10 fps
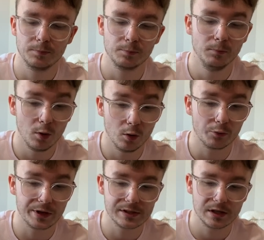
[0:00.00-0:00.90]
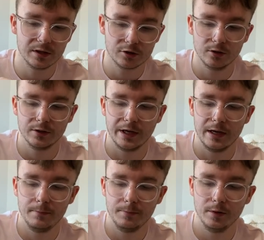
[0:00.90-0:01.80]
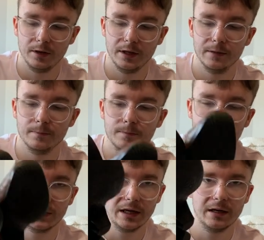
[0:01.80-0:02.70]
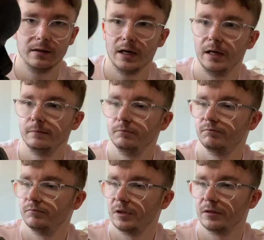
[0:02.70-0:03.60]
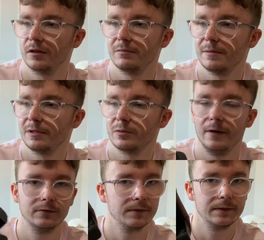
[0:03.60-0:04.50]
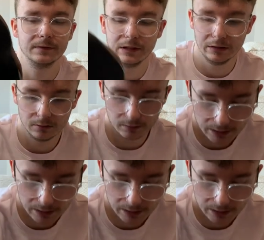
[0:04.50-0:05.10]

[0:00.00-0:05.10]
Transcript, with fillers: more research on that. But um, yeah, I don't know, maybe 12 to 15 on